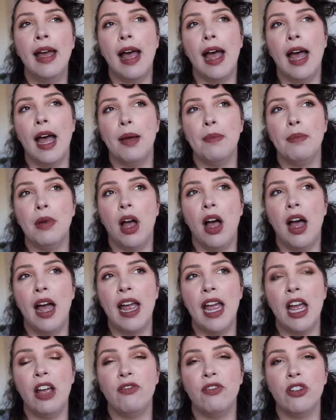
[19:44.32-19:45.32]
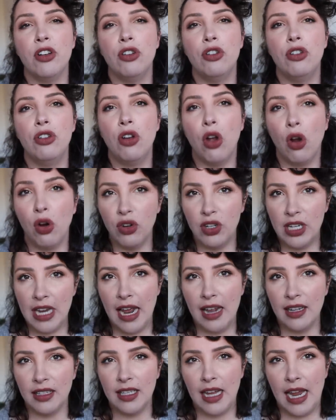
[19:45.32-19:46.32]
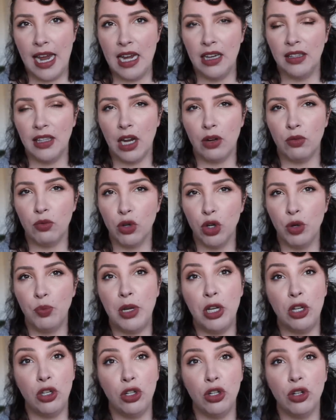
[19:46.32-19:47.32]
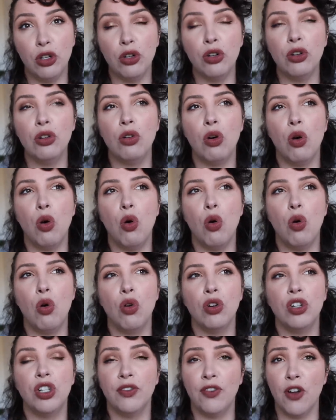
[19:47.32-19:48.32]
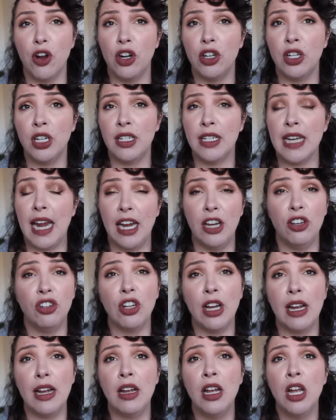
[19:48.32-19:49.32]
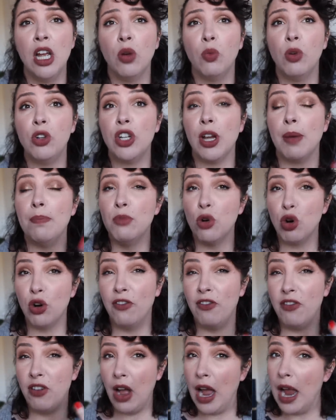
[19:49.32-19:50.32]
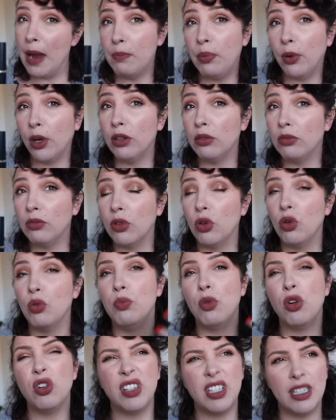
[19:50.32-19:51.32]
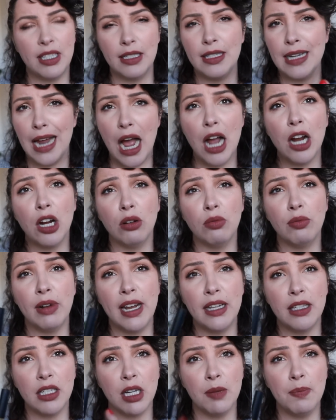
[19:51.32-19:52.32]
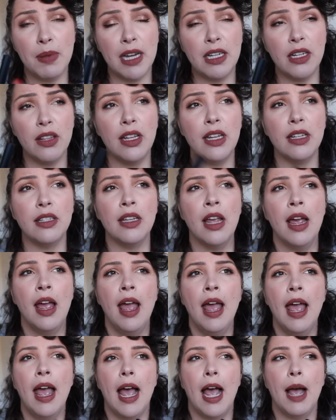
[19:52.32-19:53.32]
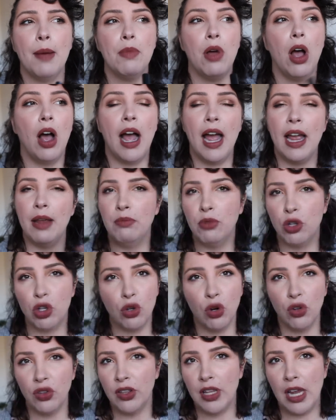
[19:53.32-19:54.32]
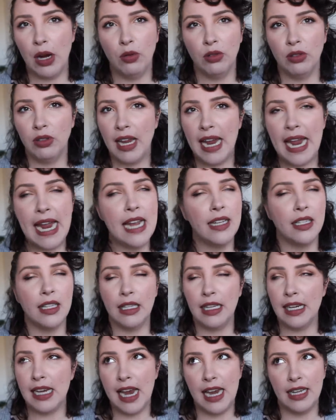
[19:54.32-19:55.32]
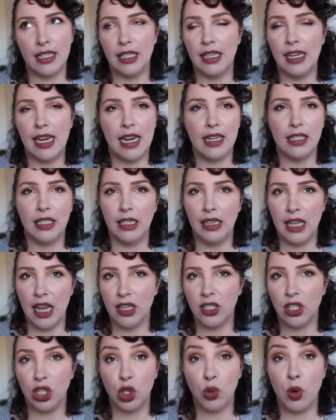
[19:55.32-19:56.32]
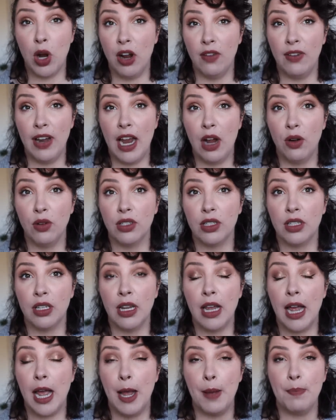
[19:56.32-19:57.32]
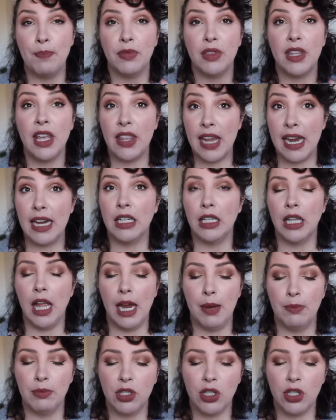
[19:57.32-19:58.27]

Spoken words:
I have no doubt saying that Ruby New or Devoted to Danger, which are more vibrant or more darker reds compared to this, I'm sure that they will easily last the 12 hours that they claim.